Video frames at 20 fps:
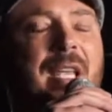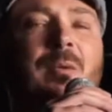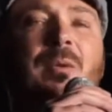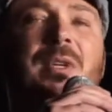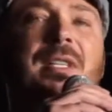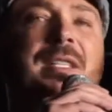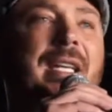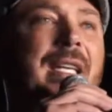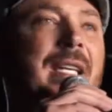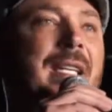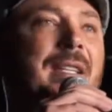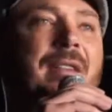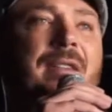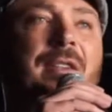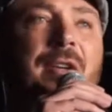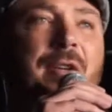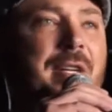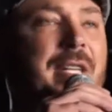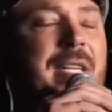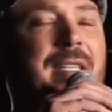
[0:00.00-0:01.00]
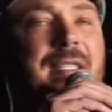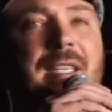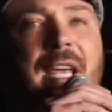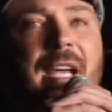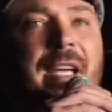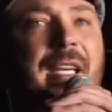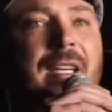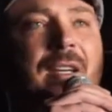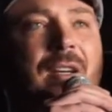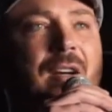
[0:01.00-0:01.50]
It was a
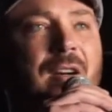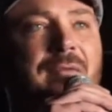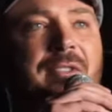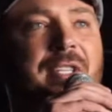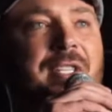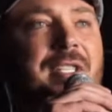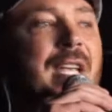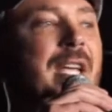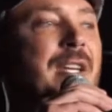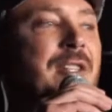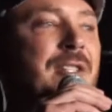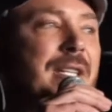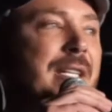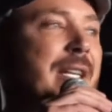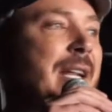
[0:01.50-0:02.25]
30-second conversation,